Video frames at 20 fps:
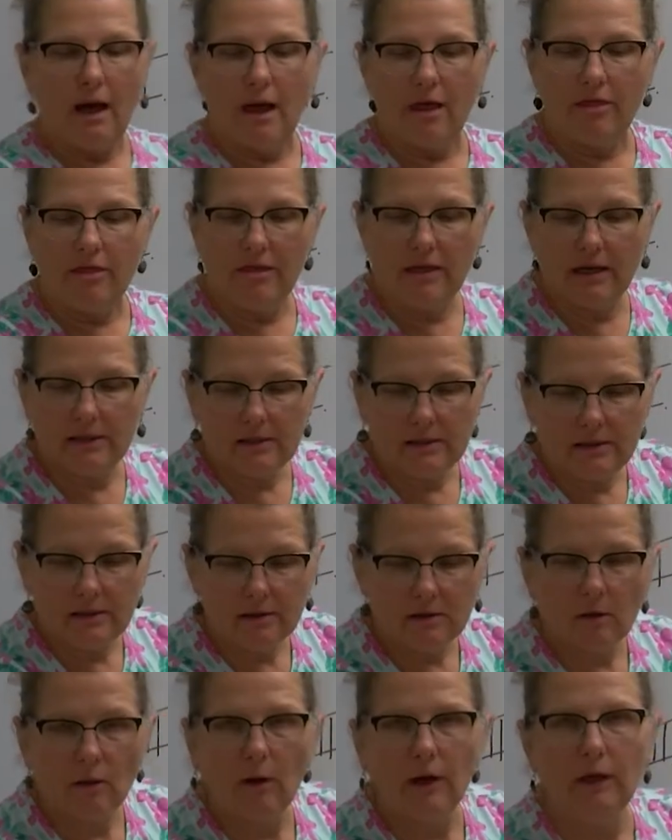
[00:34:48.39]
This is
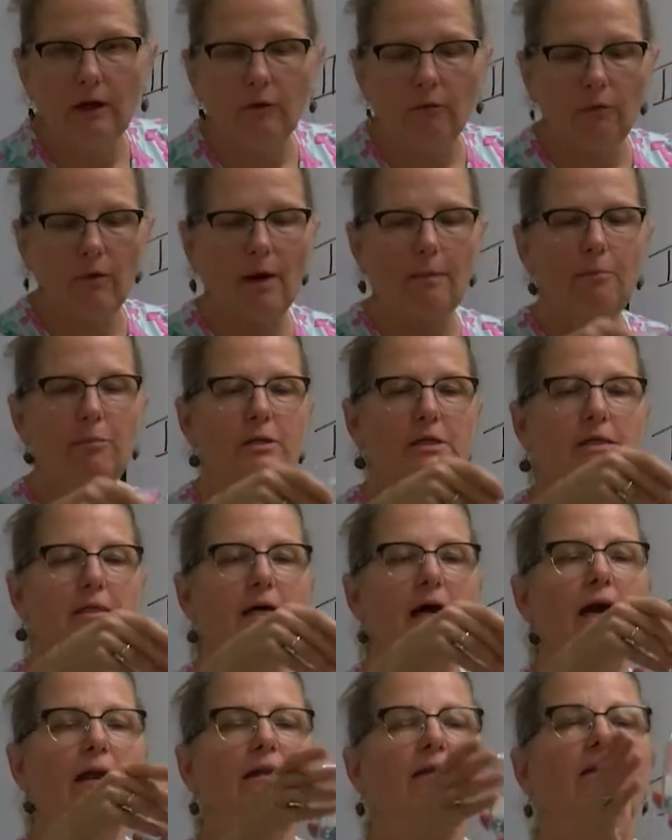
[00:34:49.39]
going to
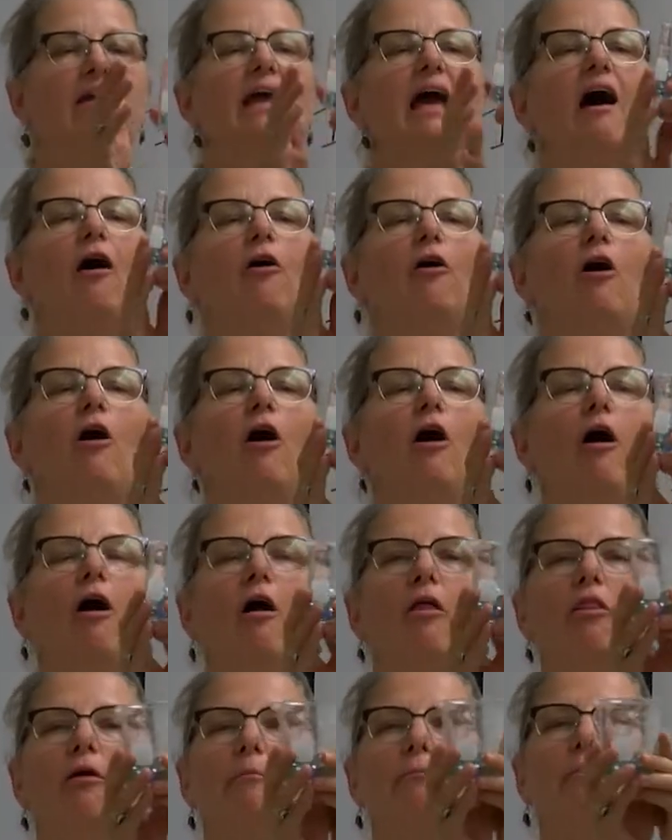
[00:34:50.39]
represent the
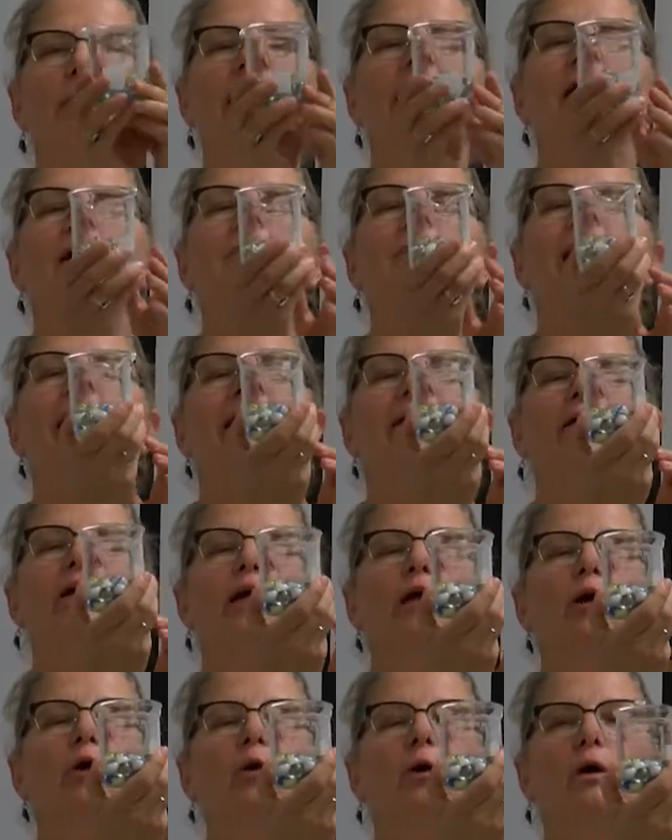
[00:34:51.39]
alcohol, the big
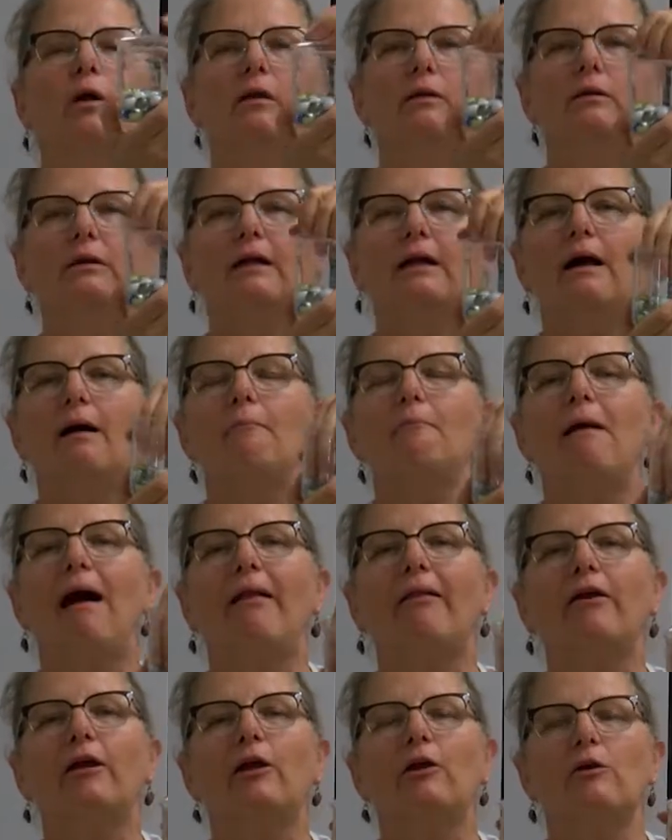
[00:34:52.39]
molecule.
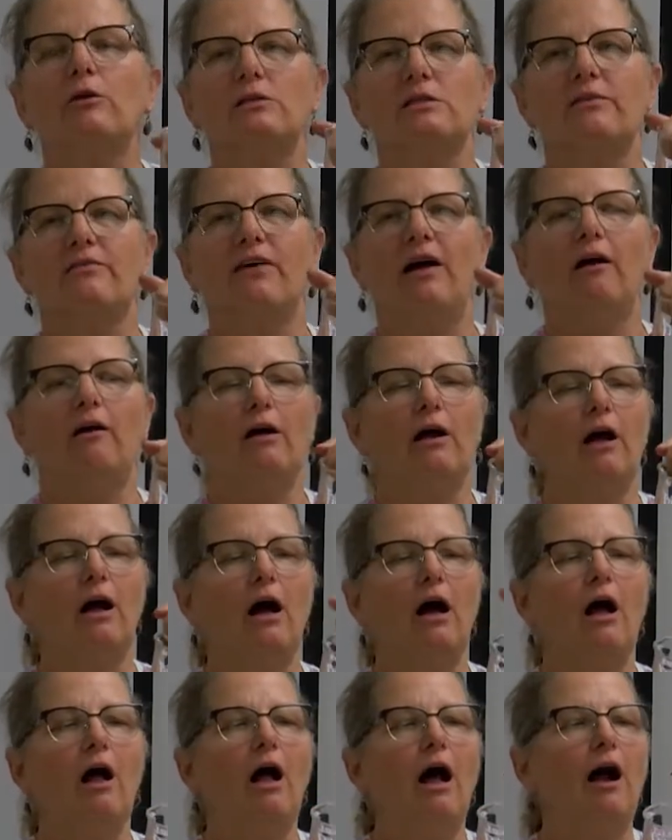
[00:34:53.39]
Molecules of
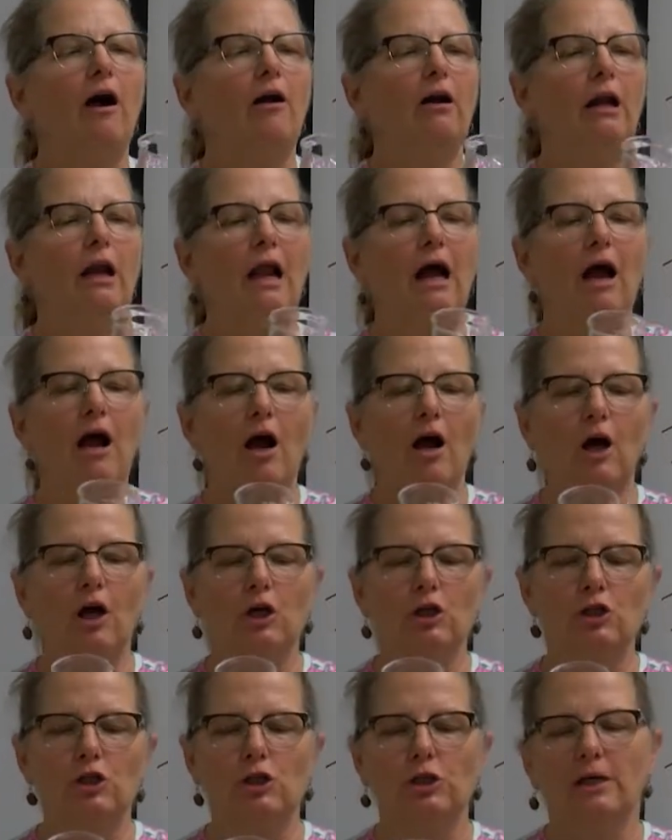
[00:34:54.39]
alcohol are
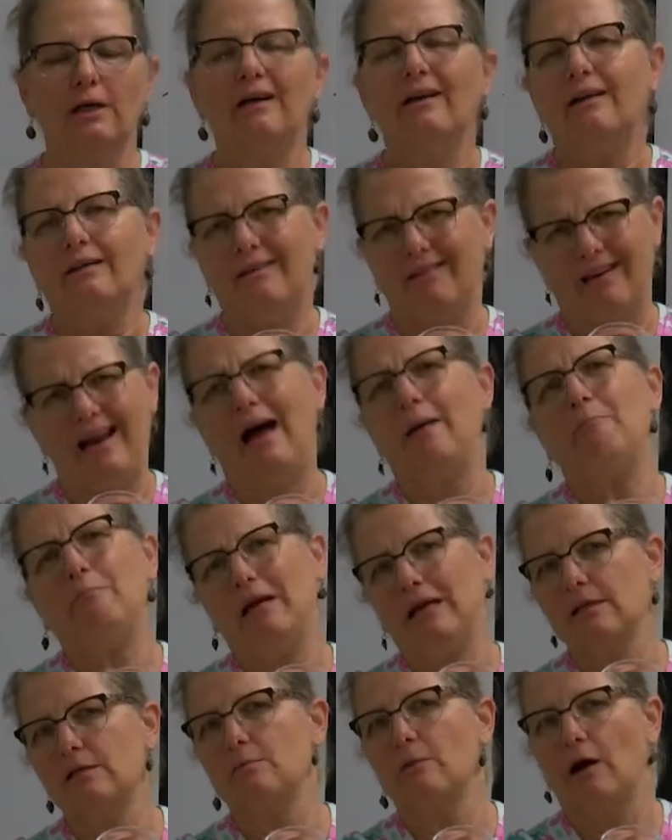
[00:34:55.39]
large. They're not
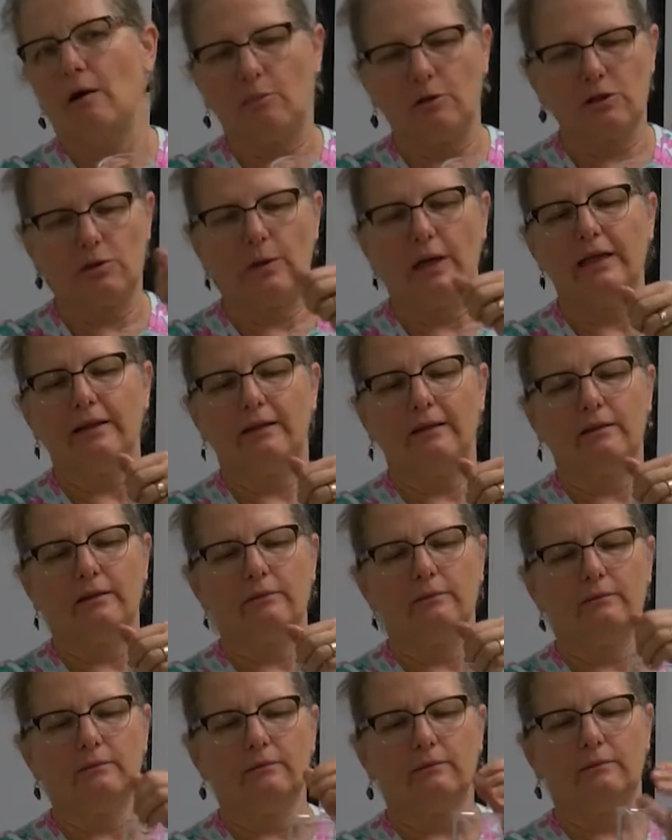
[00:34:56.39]
big as marbles, right?
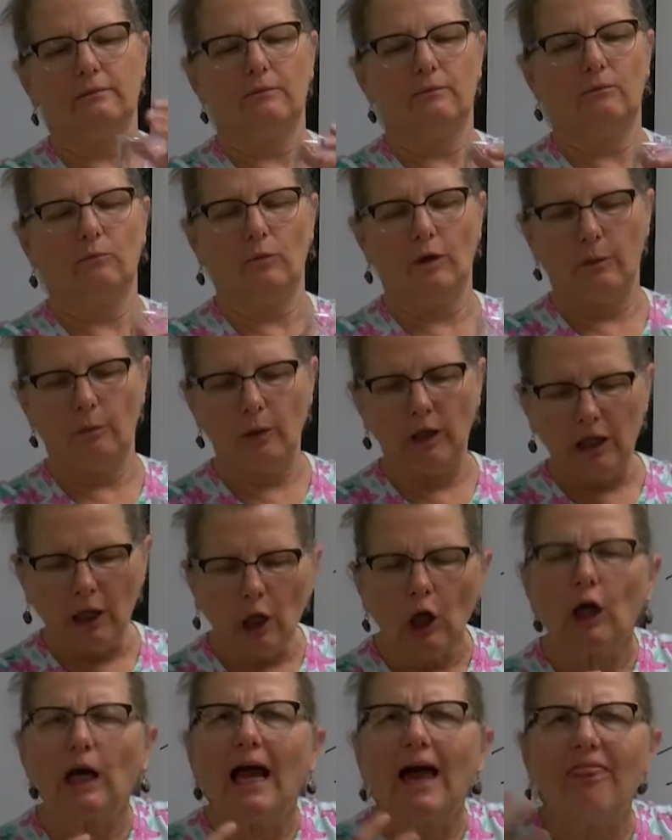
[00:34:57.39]
When we
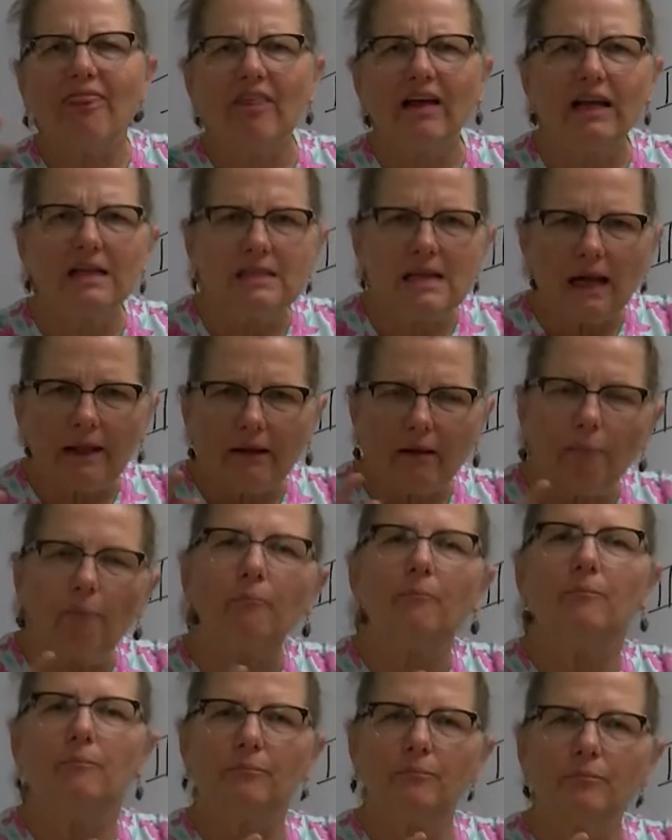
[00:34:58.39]
look at things on the
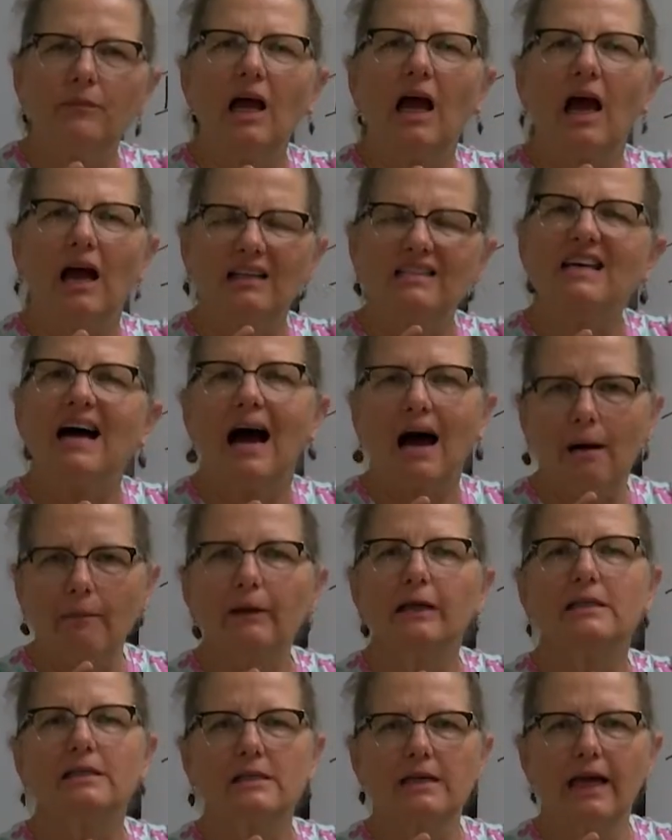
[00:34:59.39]

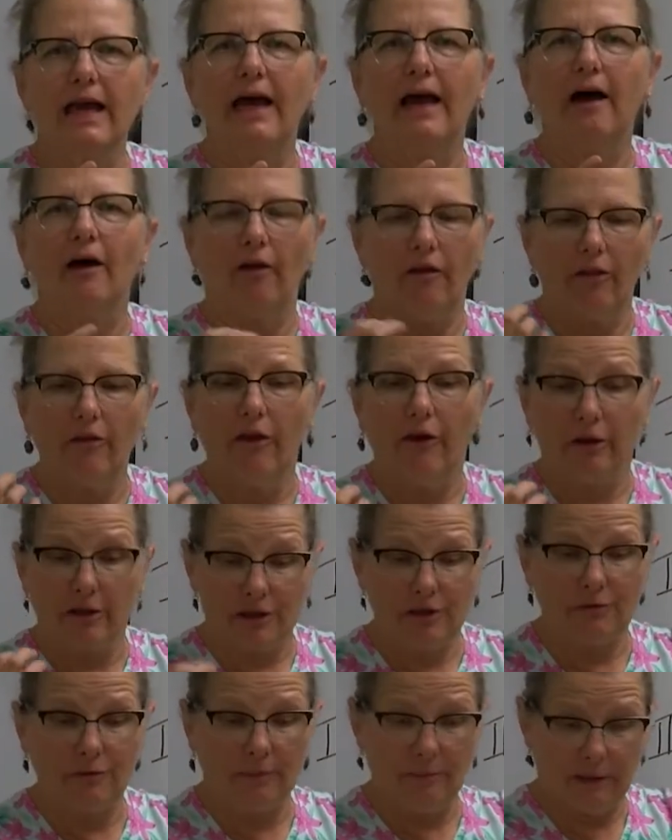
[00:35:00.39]
atomic scale. They're
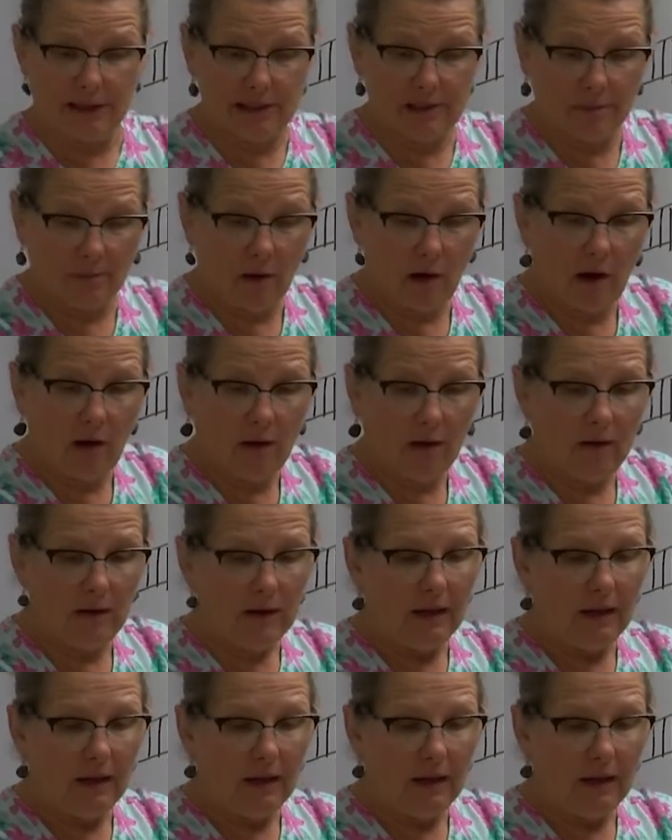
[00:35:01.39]
extremely small.